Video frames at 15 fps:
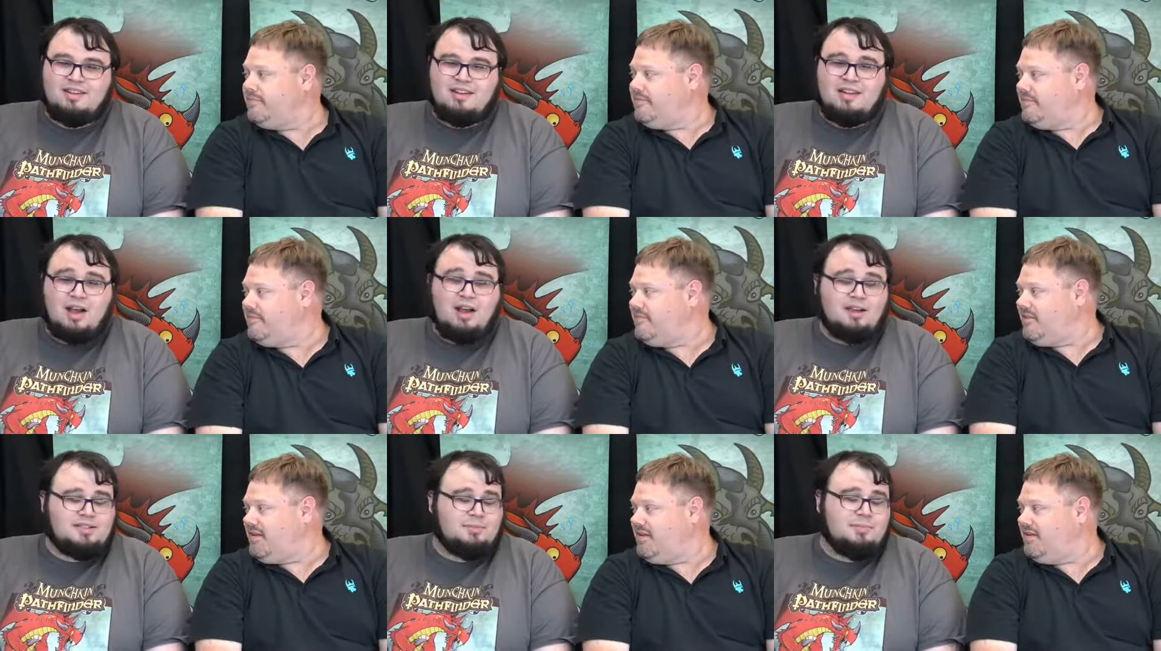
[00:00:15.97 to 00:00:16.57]

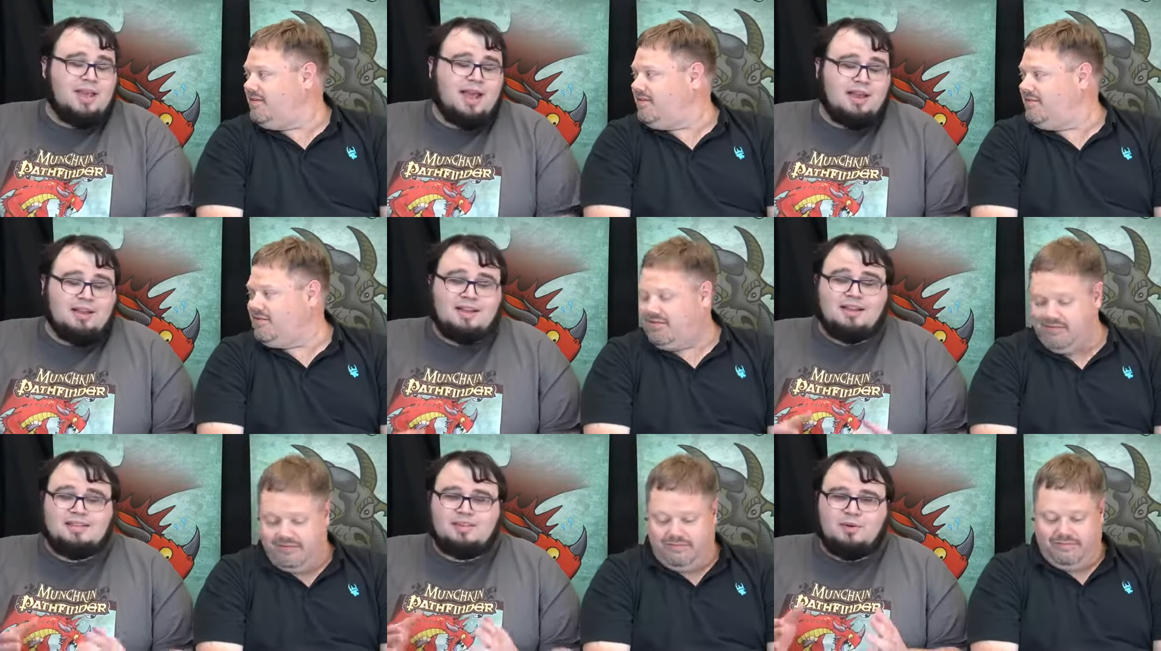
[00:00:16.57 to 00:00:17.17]
Speaker 1: Awesome. Yeah, it
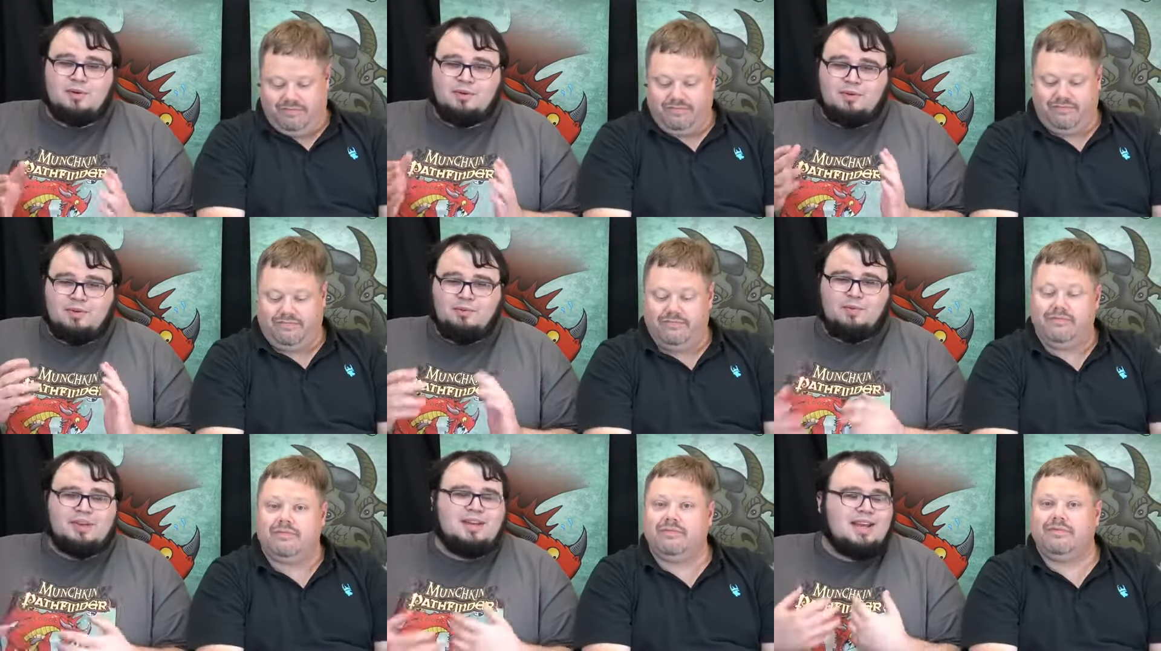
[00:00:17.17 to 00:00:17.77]
is.
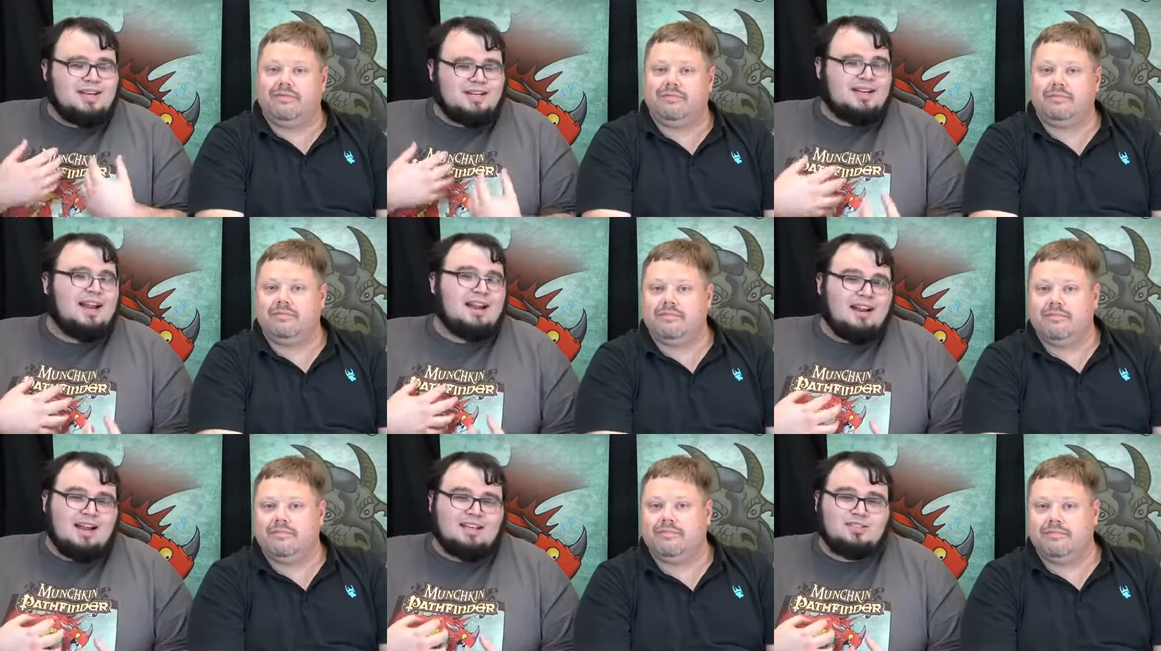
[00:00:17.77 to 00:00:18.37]
We hinted at
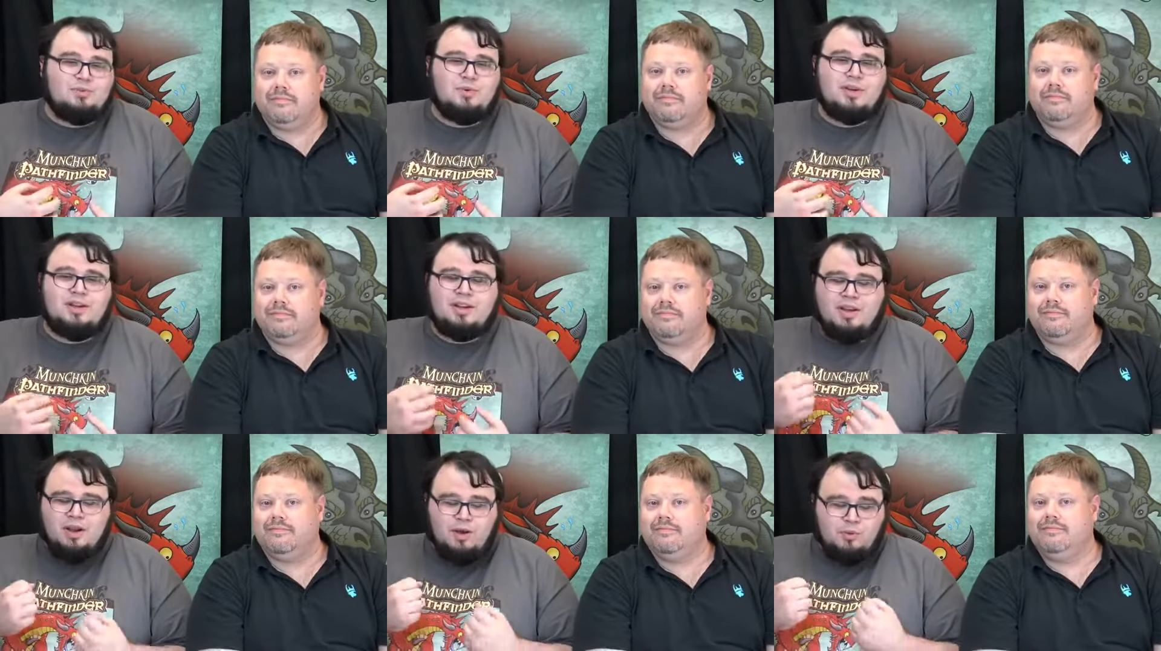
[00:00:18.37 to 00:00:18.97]
last week.
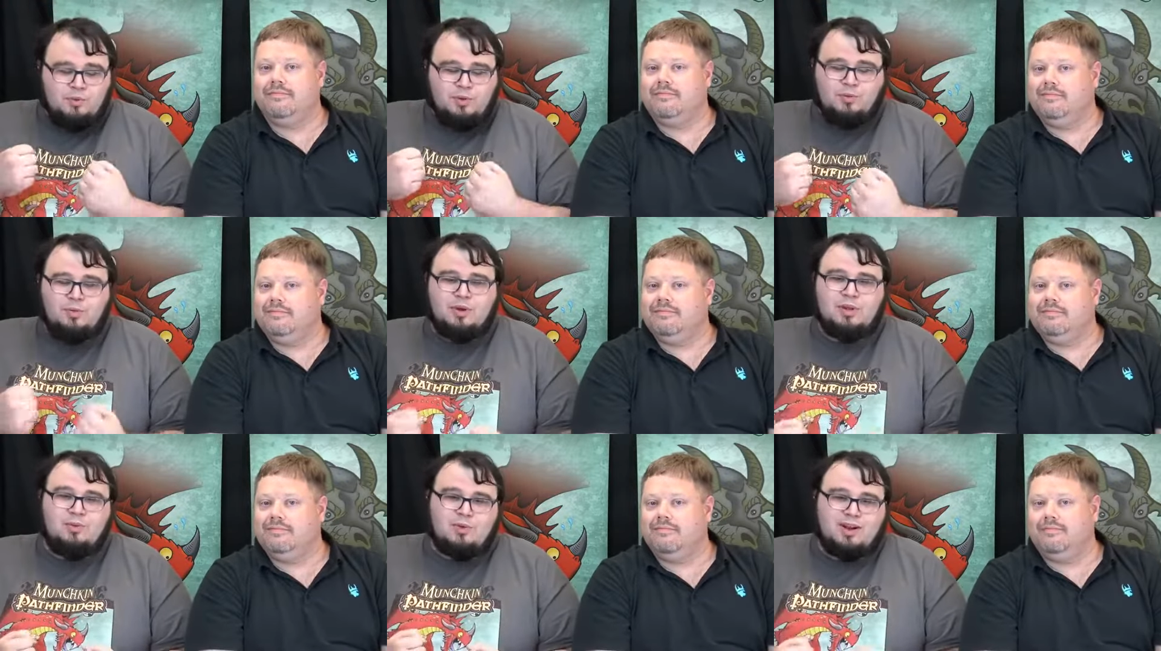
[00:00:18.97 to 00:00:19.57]
We
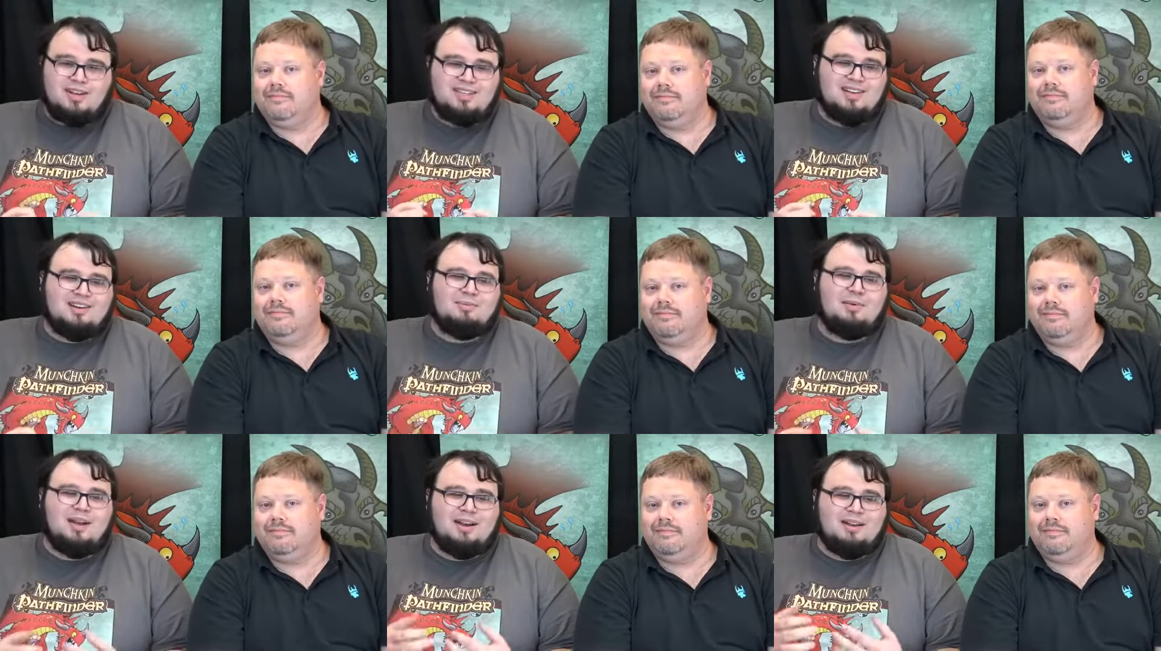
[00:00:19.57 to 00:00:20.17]
really wanted to talk
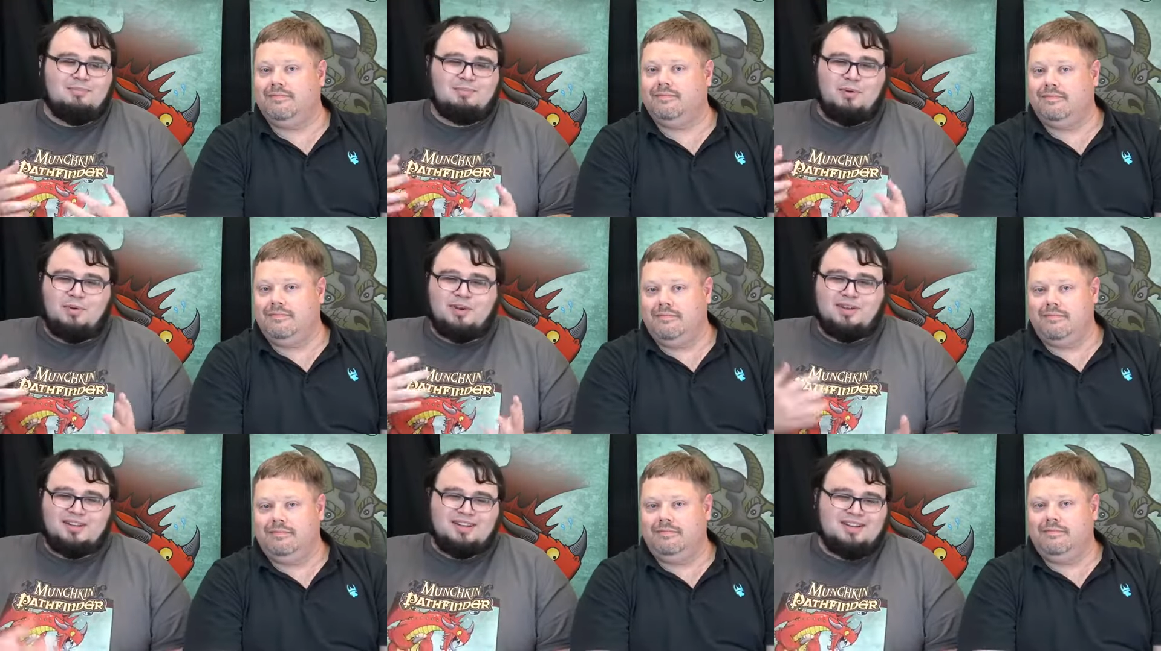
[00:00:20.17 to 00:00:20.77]
about it, but we
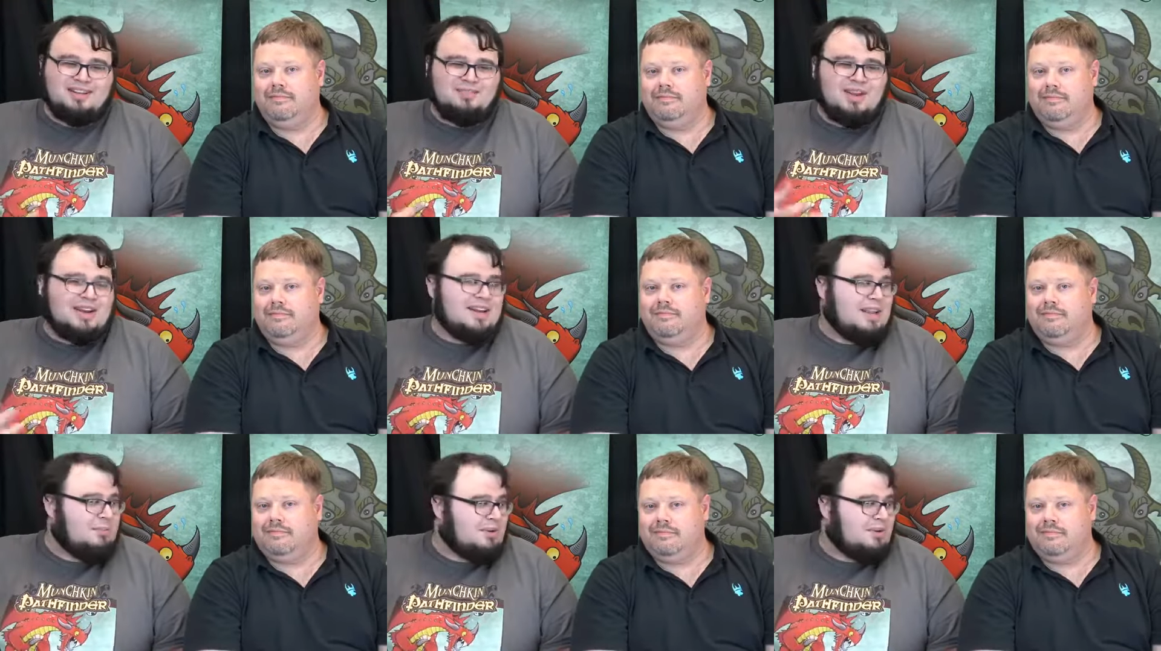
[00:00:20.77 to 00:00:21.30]
couldn't. We had to keep it